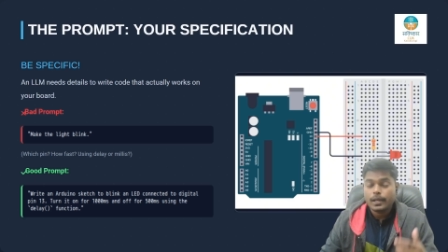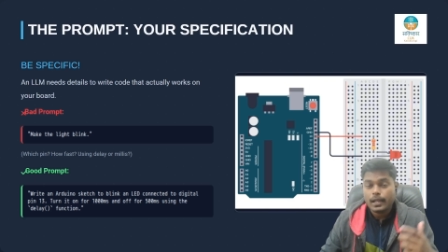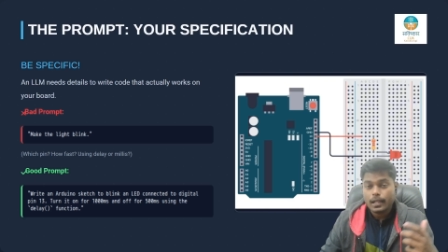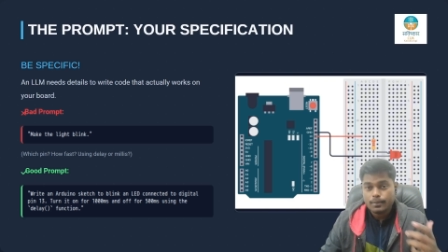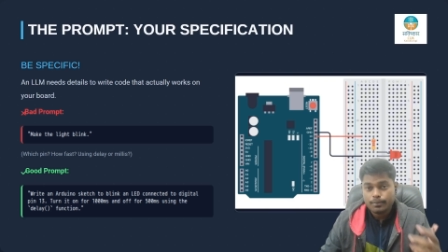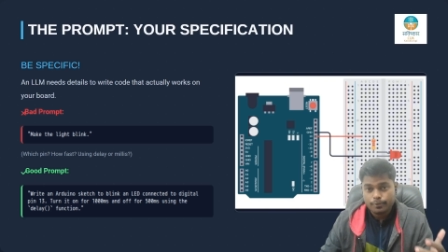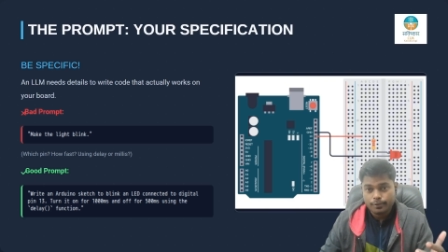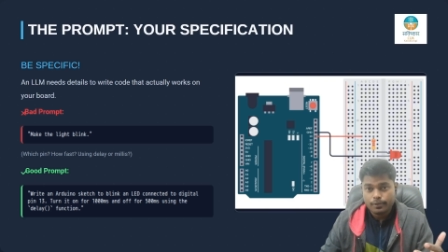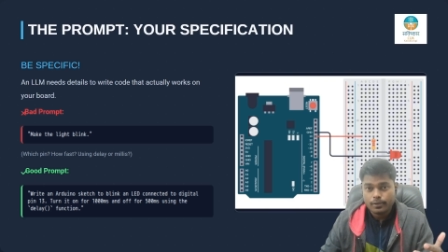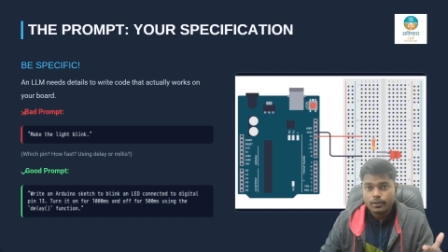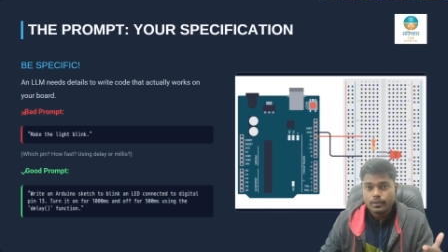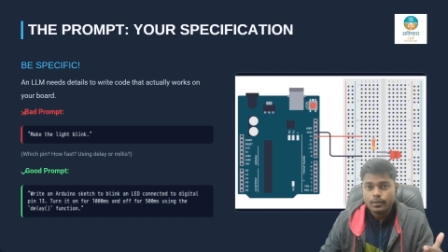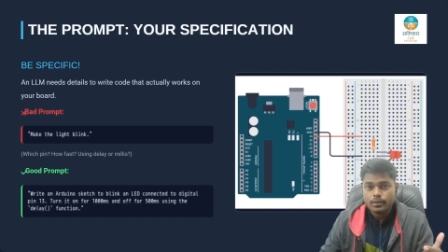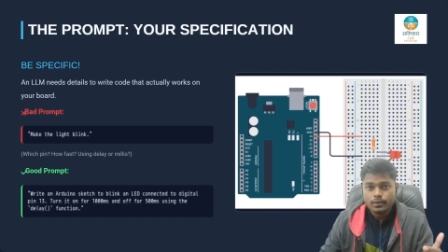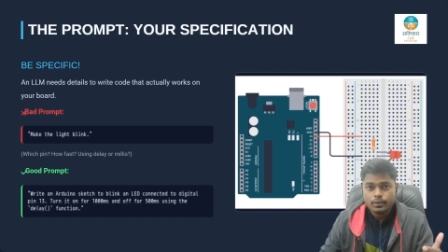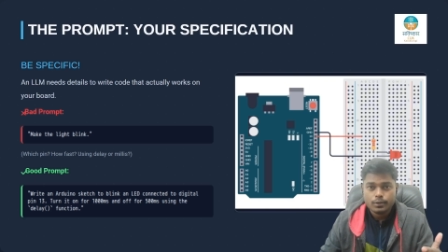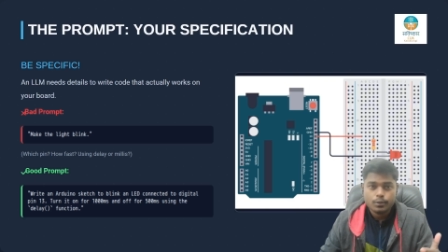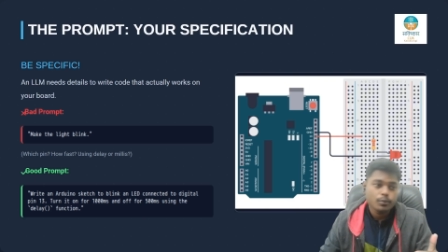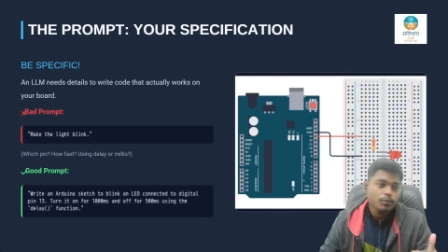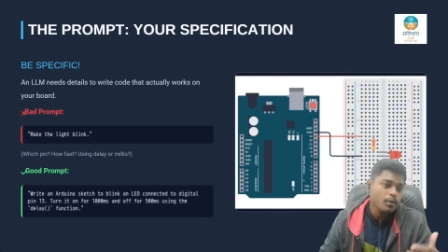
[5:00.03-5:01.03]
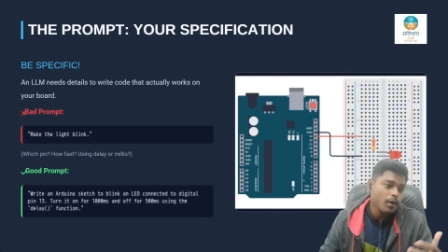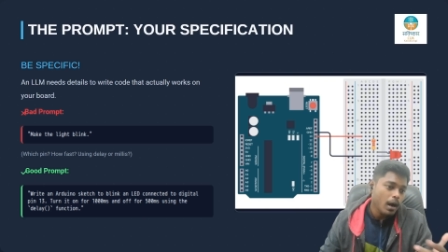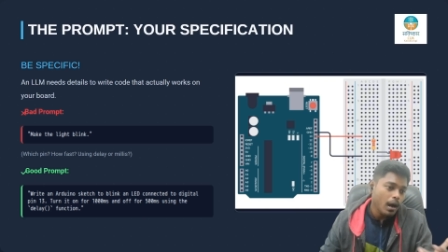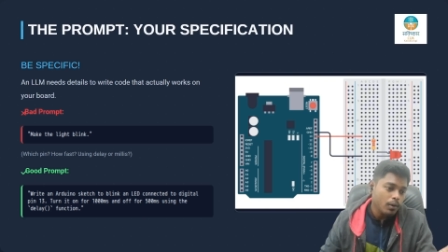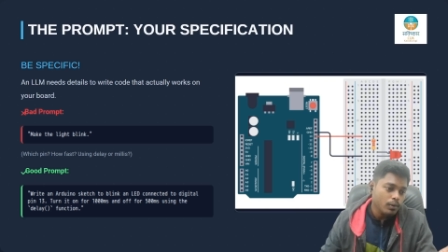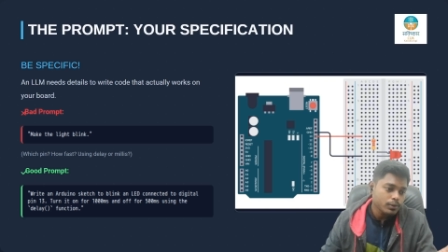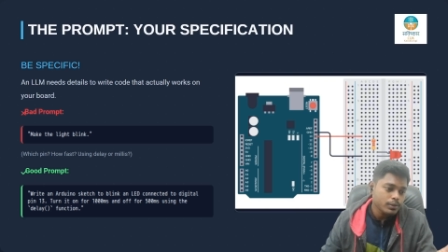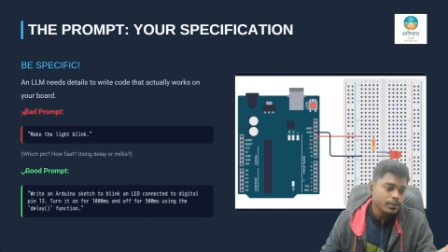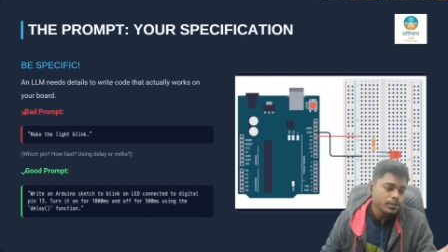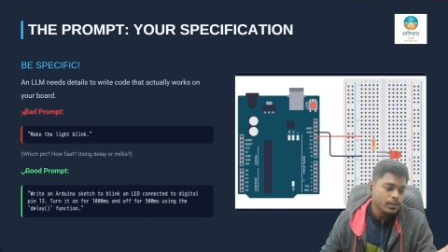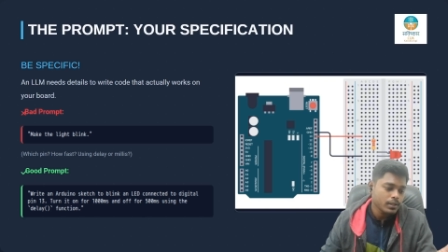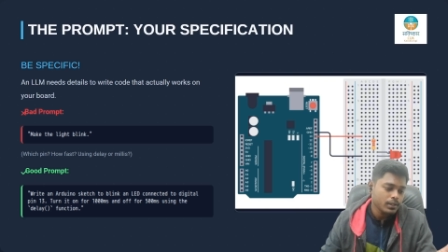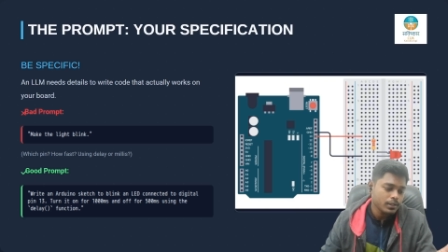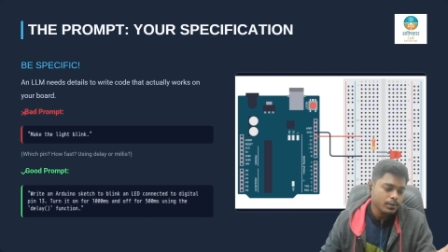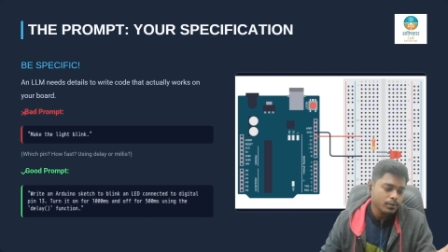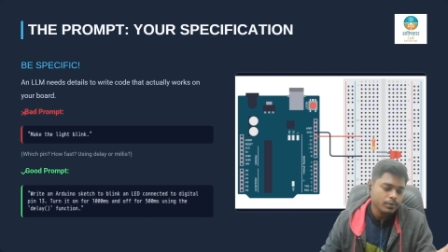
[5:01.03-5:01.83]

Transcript: will be helpful throughout